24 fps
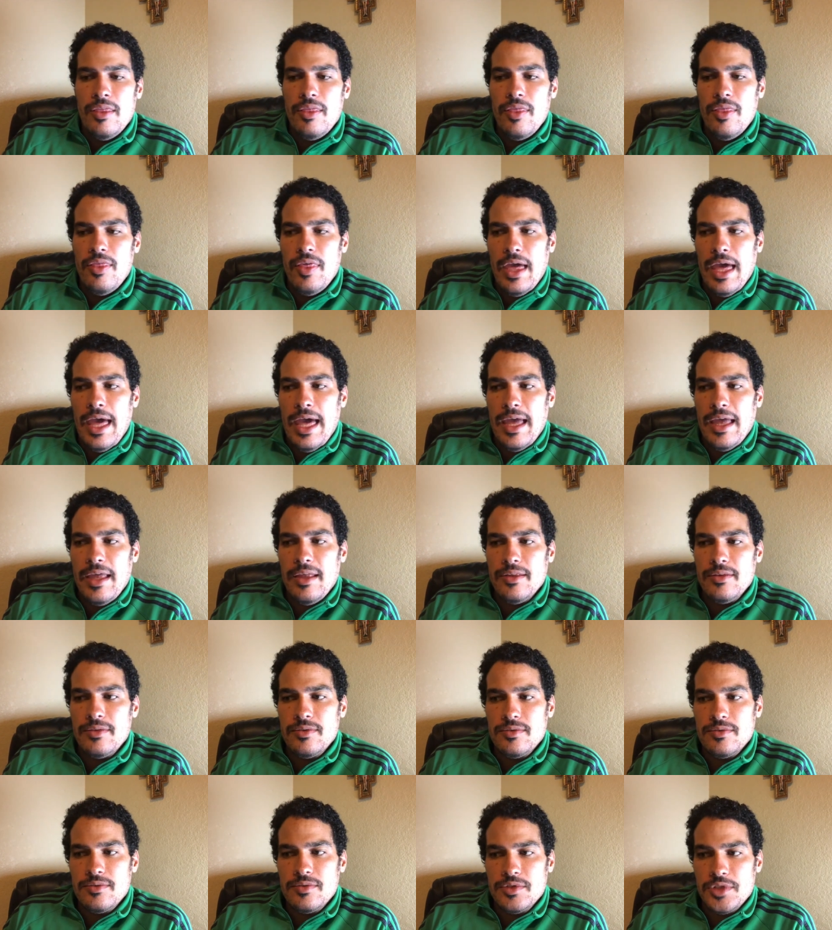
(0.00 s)
that
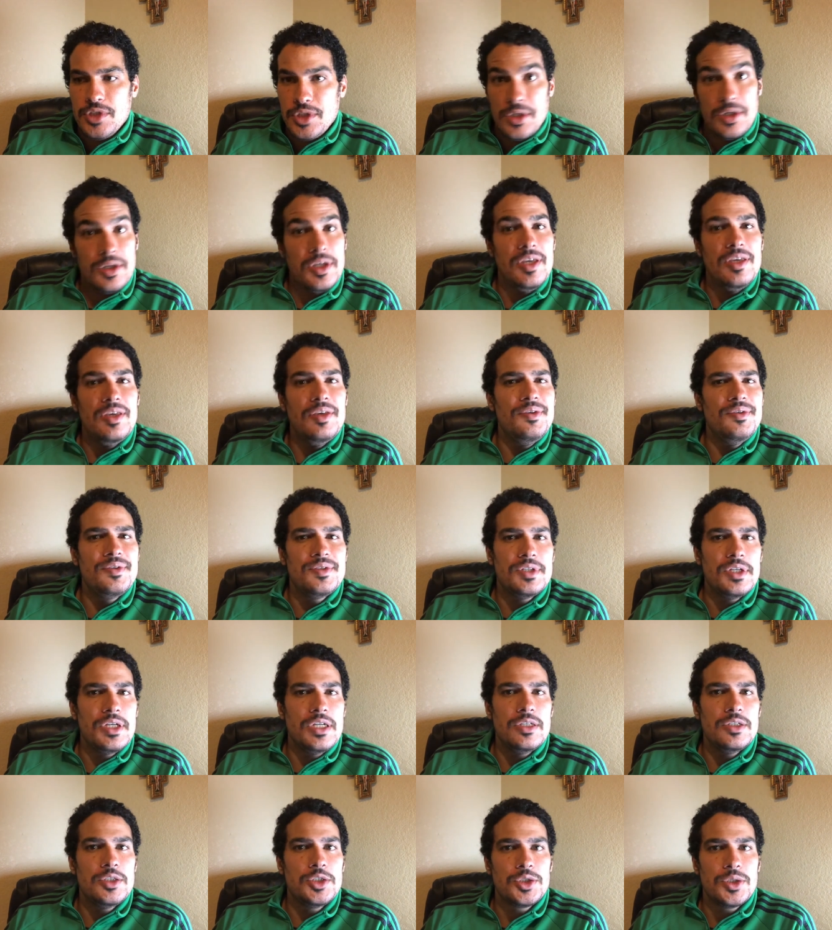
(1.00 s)
Turkey used to
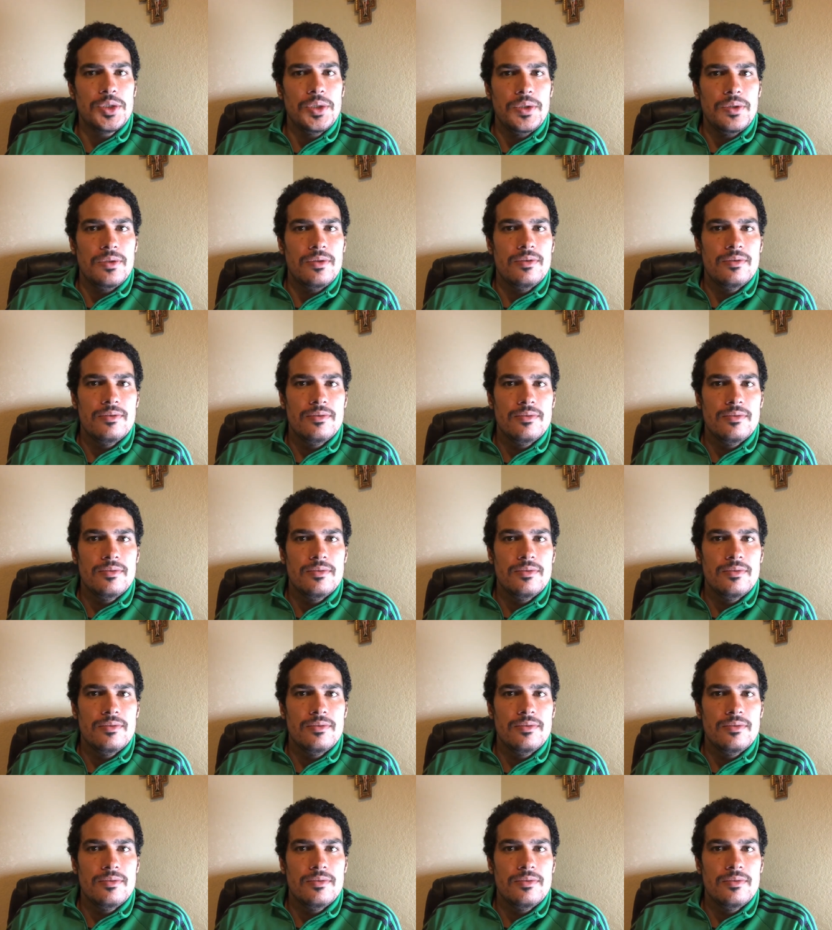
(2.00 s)
control.